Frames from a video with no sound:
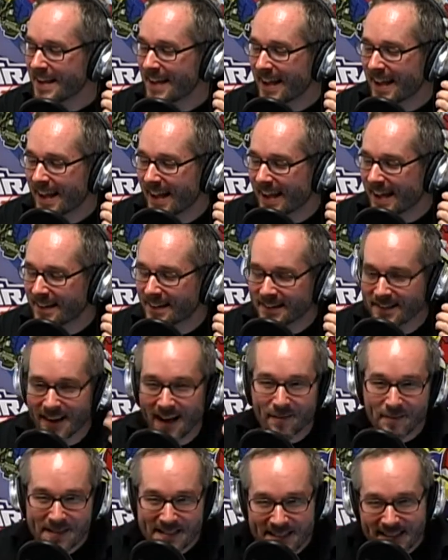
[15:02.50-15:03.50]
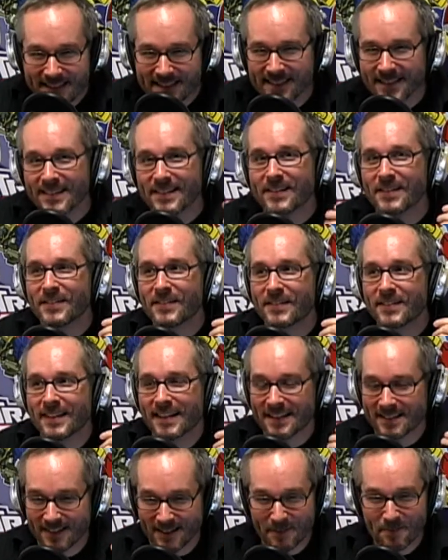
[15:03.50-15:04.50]
And the zombies get loose and
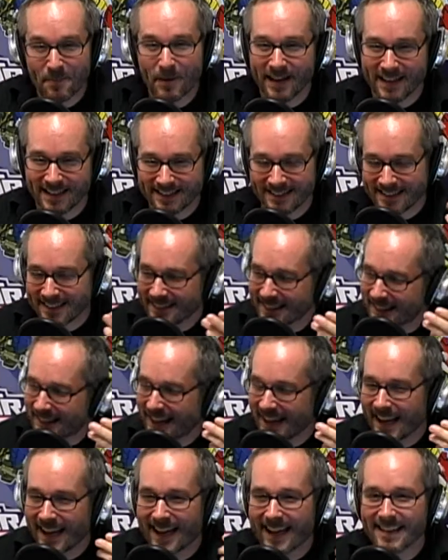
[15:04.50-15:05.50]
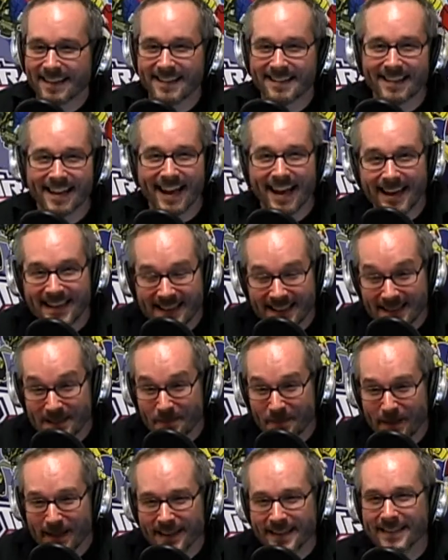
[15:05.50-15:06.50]
they start biting. And the dad gets
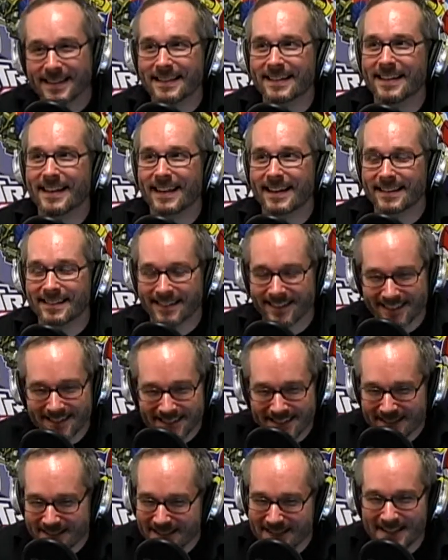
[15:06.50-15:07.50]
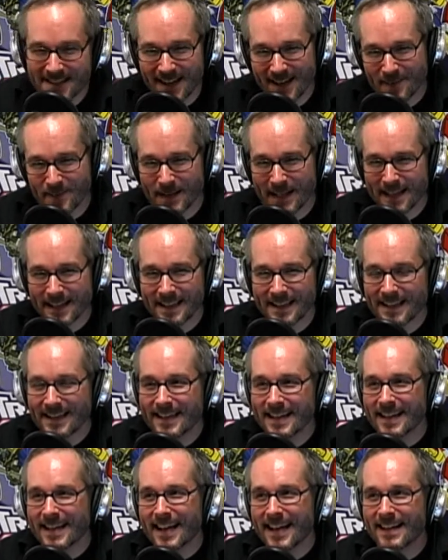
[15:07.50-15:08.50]
bitten and turns into a zombie.
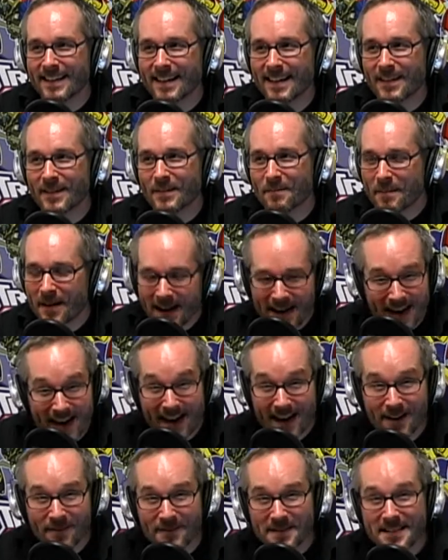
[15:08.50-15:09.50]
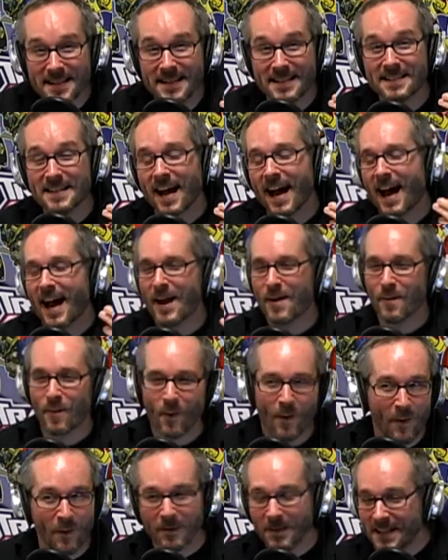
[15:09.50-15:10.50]
And then the mom says, "I
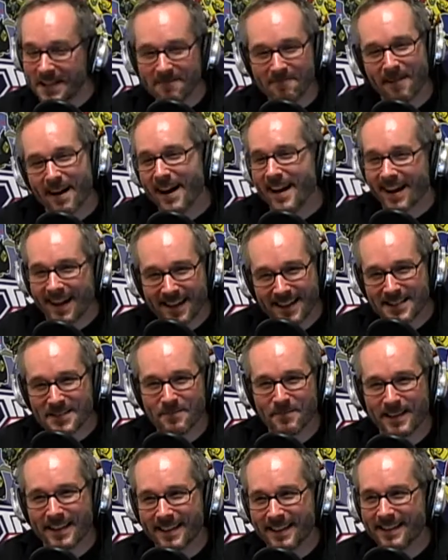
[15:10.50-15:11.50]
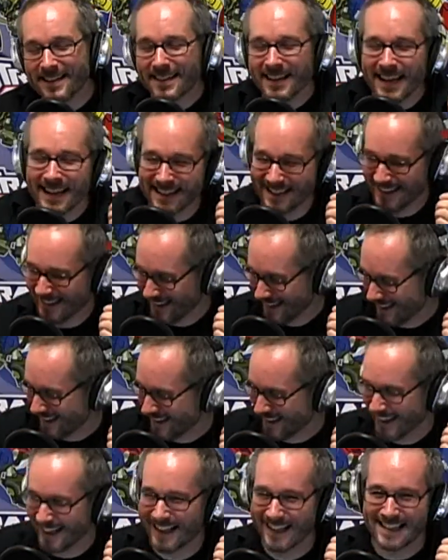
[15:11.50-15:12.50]
won't leave my husband."
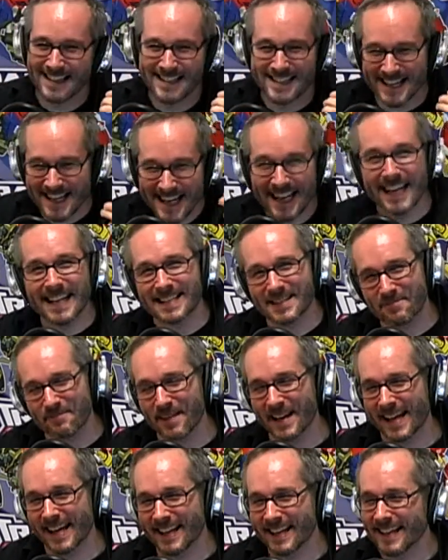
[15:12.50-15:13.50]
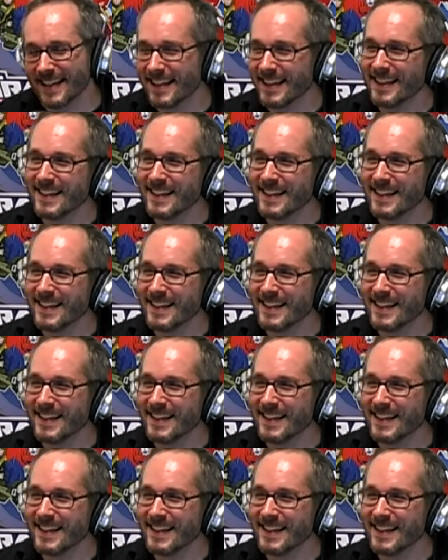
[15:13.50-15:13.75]
And she gets bit.